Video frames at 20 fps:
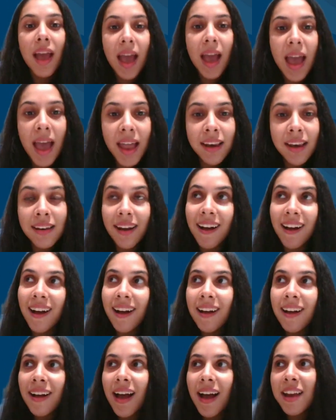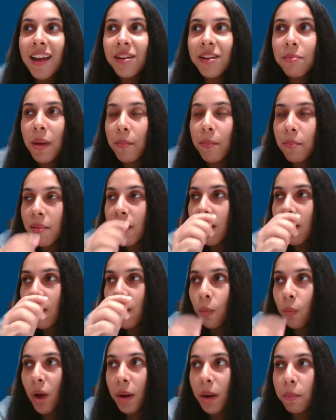And I remember
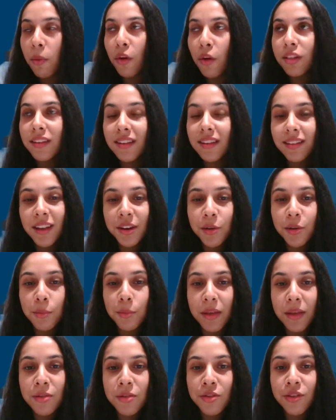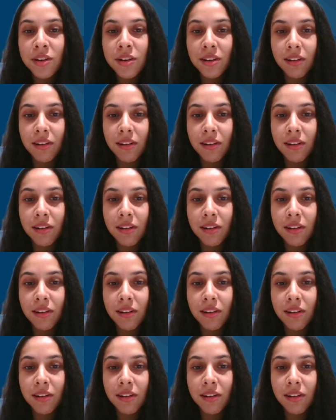one more thing that you mentioned